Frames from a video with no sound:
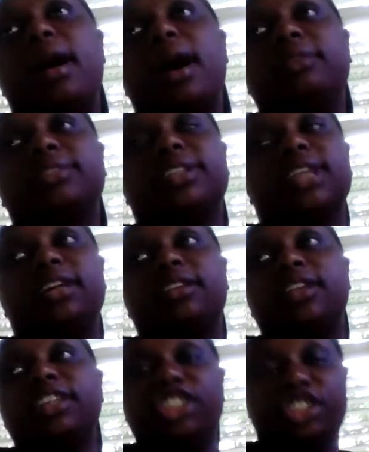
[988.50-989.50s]
I was like,
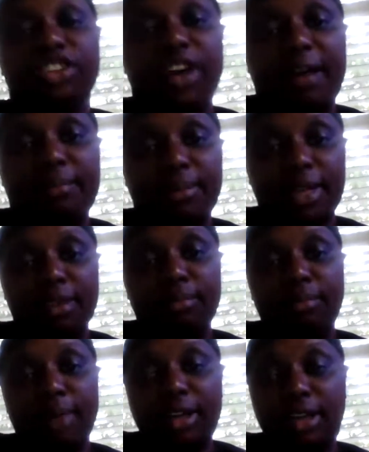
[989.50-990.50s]
they still have
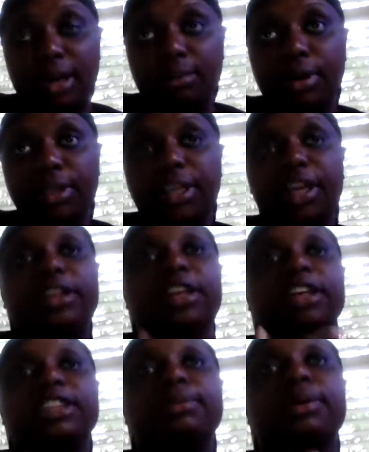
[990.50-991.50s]
my number on there.
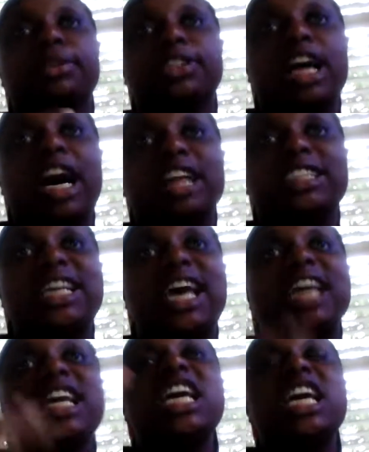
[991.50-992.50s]
They're supposed to
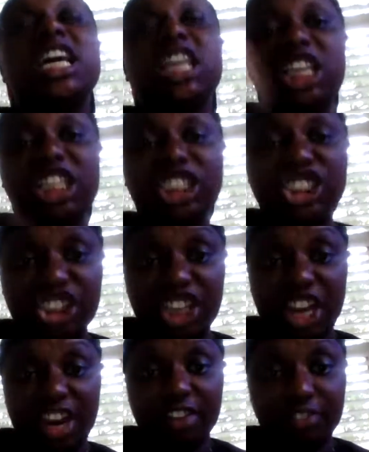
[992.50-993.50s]
contact each
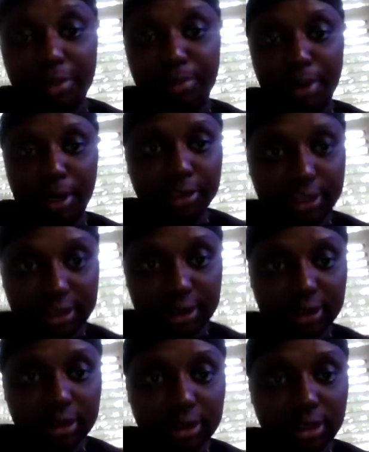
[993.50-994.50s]
and every
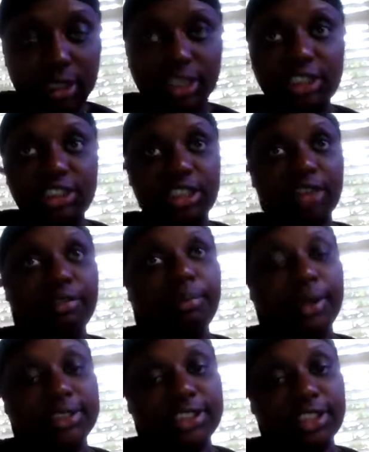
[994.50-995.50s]
person
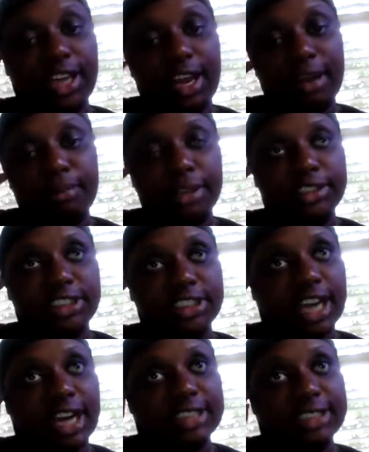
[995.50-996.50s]
on that emergency
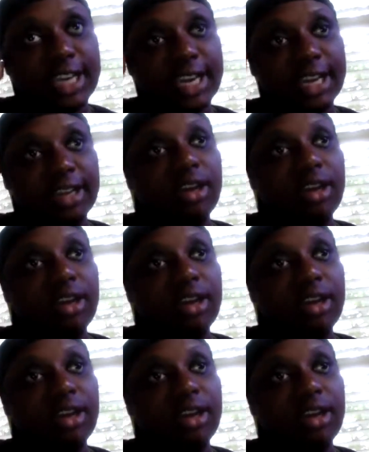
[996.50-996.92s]
contact.